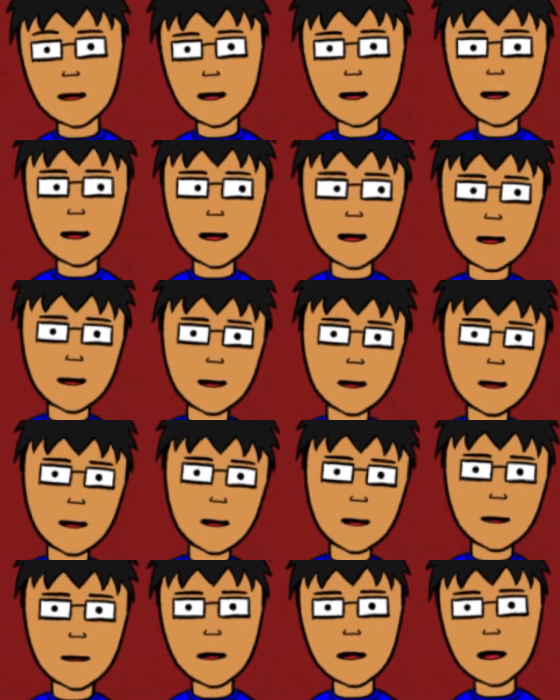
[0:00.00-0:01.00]
Go
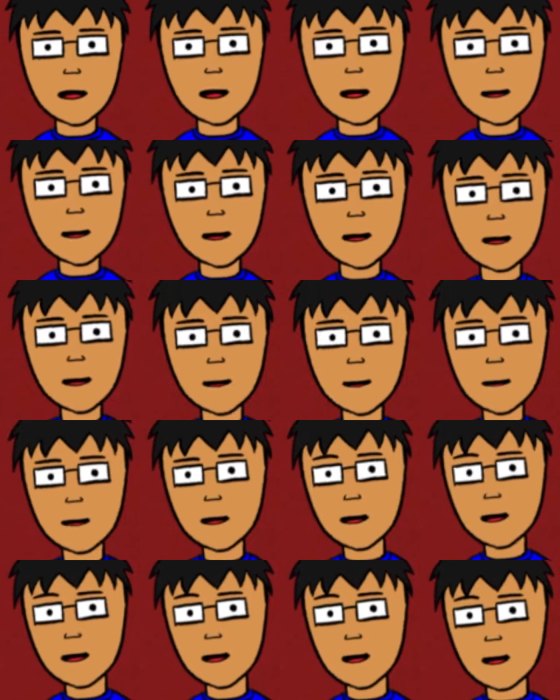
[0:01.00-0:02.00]
behind enemy lines
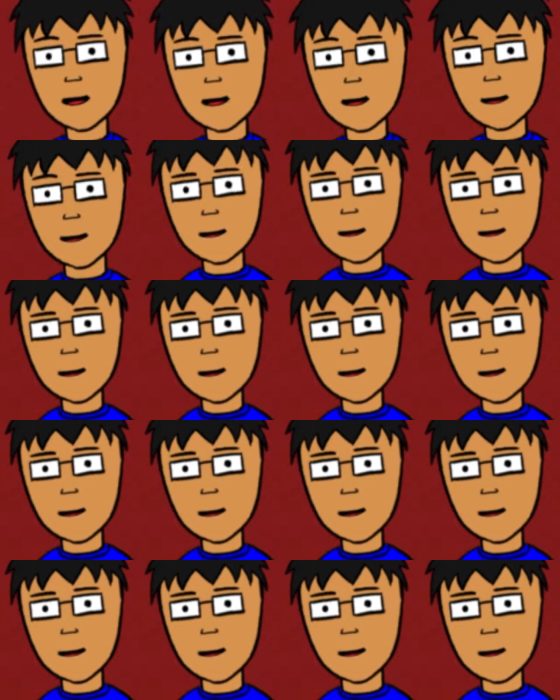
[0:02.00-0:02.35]
and take out